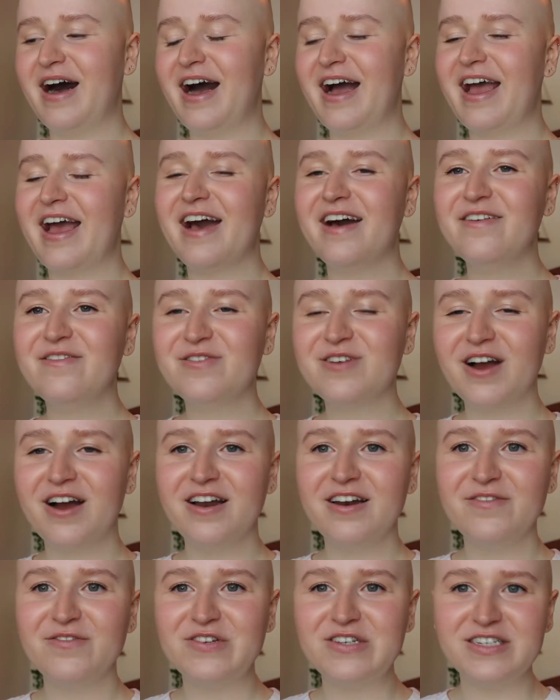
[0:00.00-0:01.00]
have
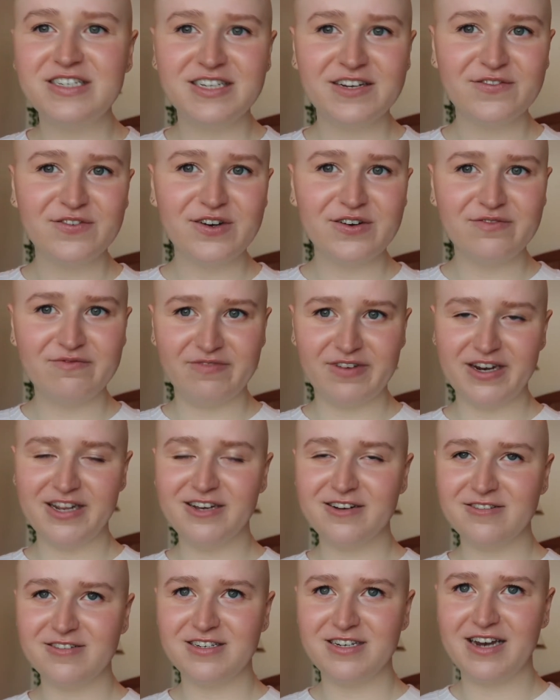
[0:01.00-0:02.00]
kind of a different
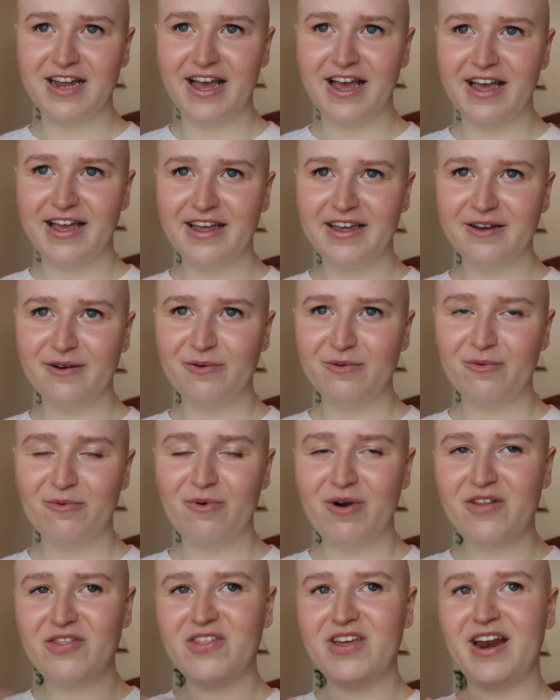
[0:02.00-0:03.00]
video today,
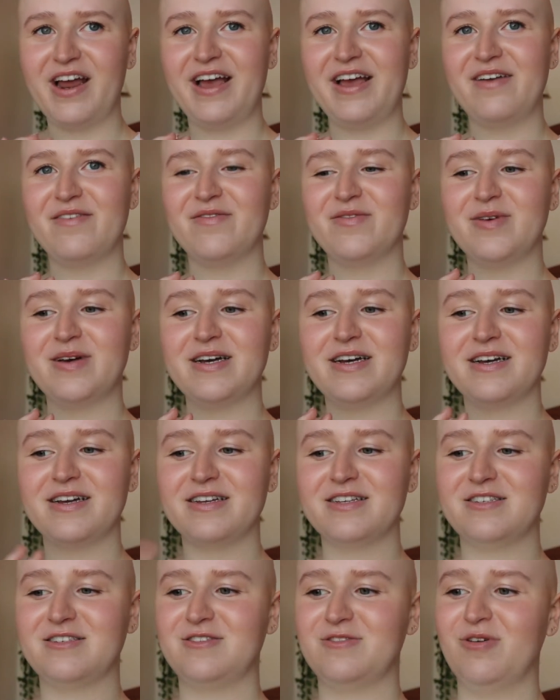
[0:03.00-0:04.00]
one that I am
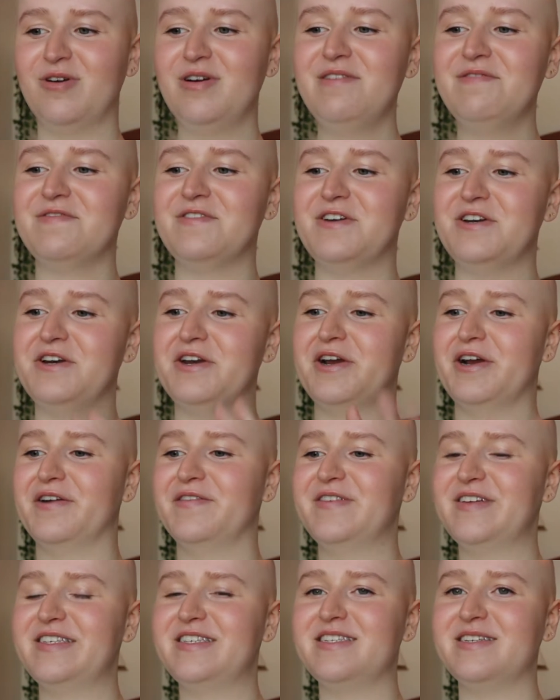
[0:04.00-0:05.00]
sort of
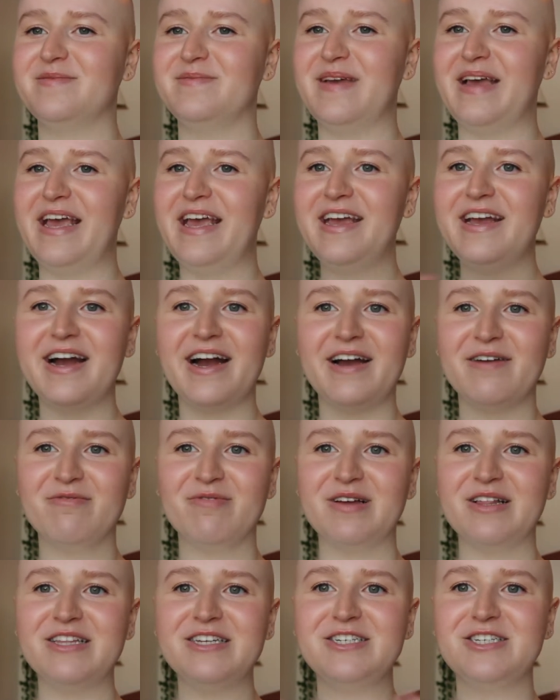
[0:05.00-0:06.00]
nervous to make. I
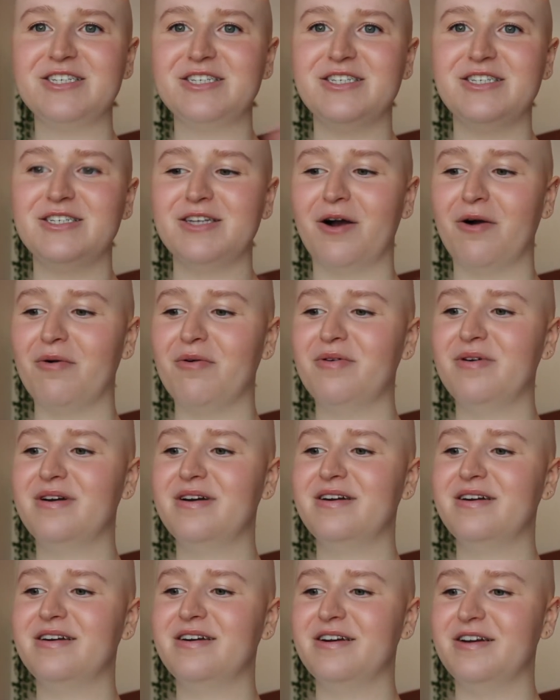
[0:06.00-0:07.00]
really just don't
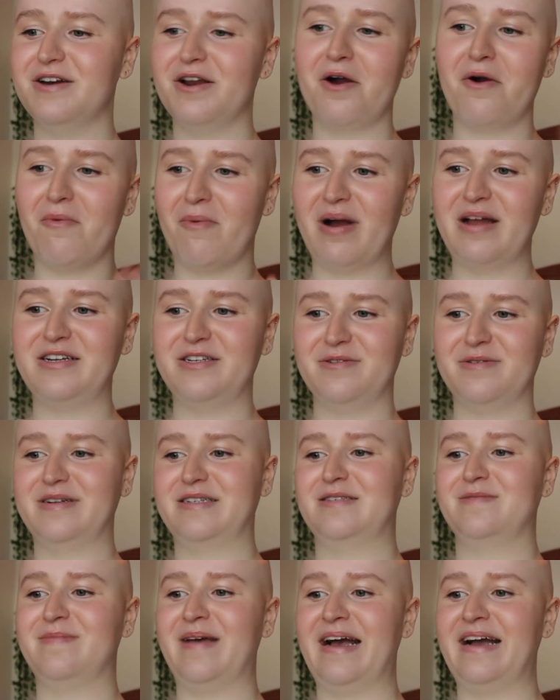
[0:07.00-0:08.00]
know what to
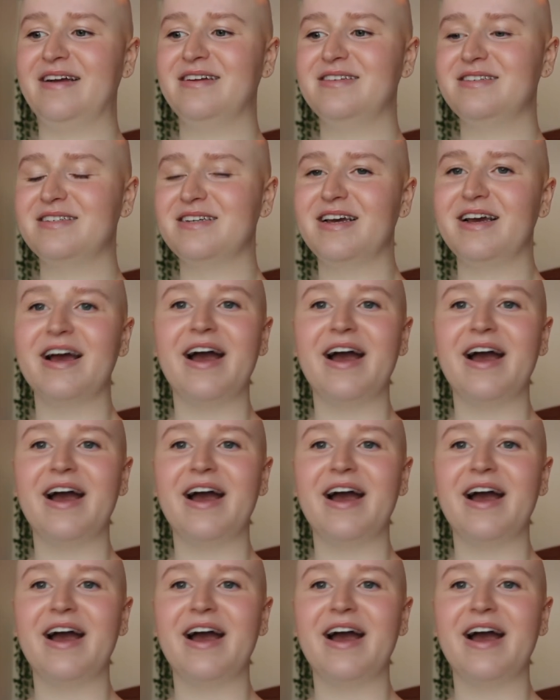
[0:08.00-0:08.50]
expect.